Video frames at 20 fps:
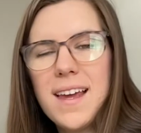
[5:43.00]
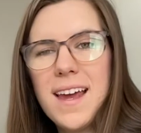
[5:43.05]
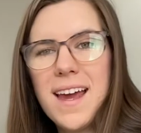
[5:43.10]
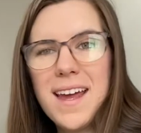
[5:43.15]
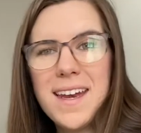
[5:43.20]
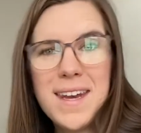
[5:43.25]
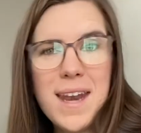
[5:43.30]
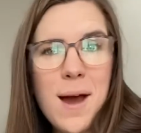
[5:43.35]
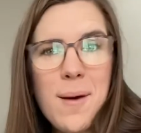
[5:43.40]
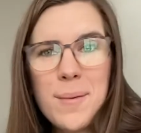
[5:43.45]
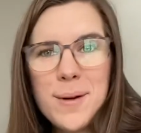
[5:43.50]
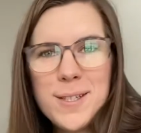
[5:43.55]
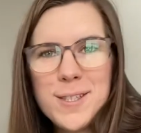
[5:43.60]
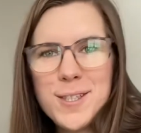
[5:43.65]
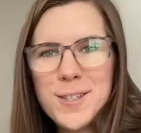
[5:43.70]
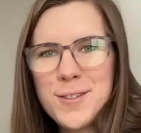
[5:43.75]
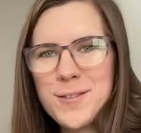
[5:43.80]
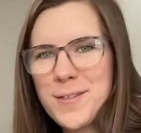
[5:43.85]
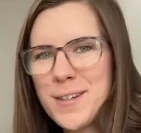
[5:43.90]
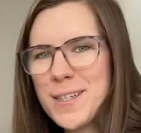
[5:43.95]
Not much in
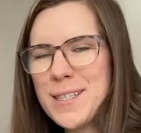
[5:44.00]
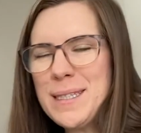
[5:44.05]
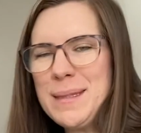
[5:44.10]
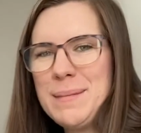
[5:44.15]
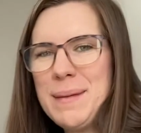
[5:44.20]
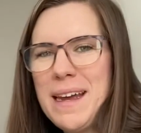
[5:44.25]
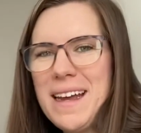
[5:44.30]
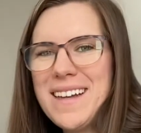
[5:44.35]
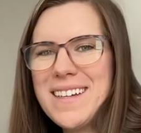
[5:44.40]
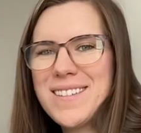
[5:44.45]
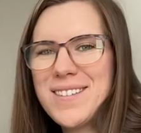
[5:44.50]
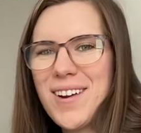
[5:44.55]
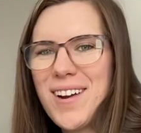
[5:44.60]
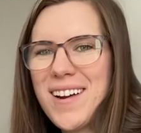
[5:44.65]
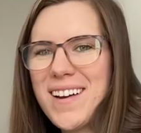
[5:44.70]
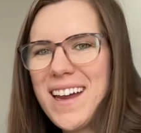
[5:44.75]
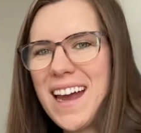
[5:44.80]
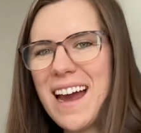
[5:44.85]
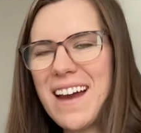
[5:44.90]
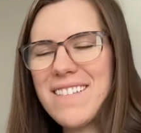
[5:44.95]
the first bank, so I
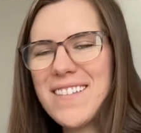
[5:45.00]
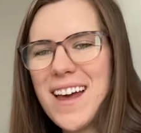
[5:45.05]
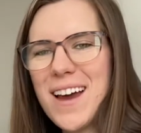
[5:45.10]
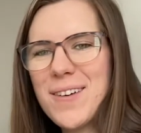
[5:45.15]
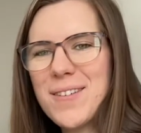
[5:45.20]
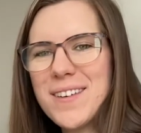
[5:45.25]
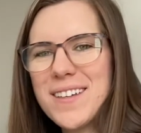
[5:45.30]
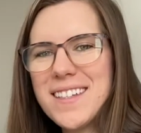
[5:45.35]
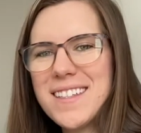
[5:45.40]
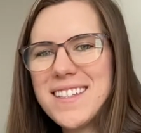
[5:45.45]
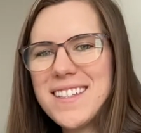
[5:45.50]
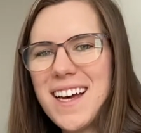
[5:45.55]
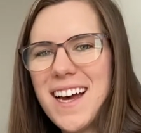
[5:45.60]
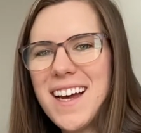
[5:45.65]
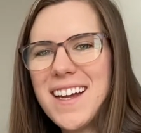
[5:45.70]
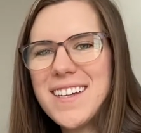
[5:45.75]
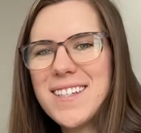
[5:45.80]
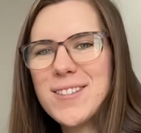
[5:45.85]
already have that one done.